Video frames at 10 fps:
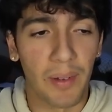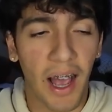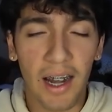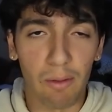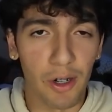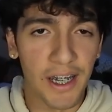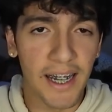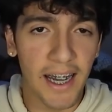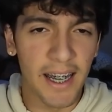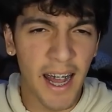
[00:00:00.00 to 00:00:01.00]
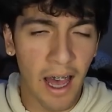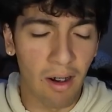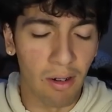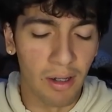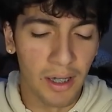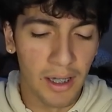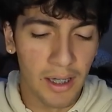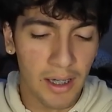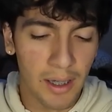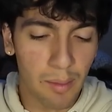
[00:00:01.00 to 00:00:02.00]
kind of working at it now,
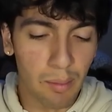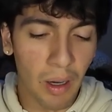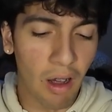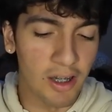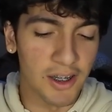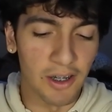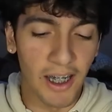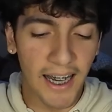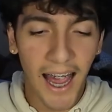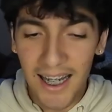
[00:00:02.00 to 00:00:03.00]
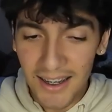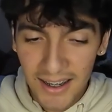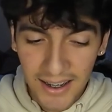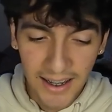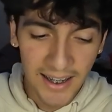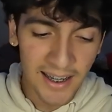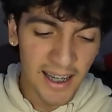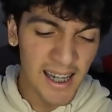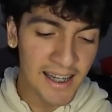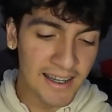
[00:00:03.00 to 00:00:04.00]
but also like hesitant
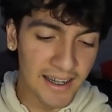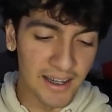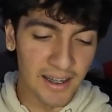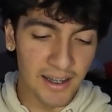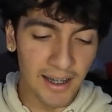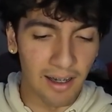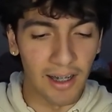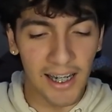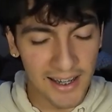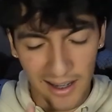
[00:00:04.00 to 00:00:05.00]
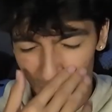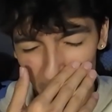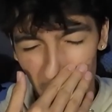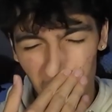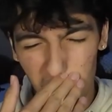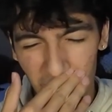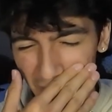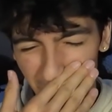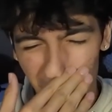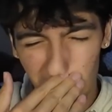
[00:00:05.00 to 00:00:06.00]
because, you know, like I said, the
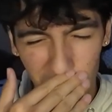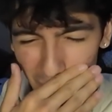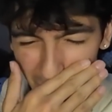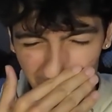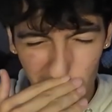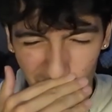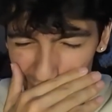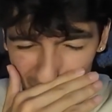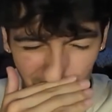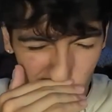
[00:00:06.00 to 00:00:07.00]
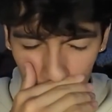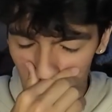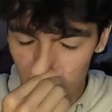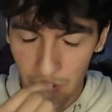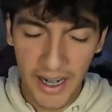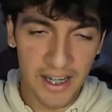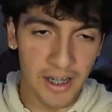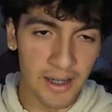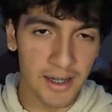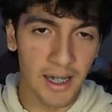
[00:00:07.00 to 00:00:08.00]
social
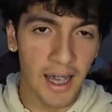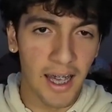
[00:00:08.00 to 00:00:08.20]
situations,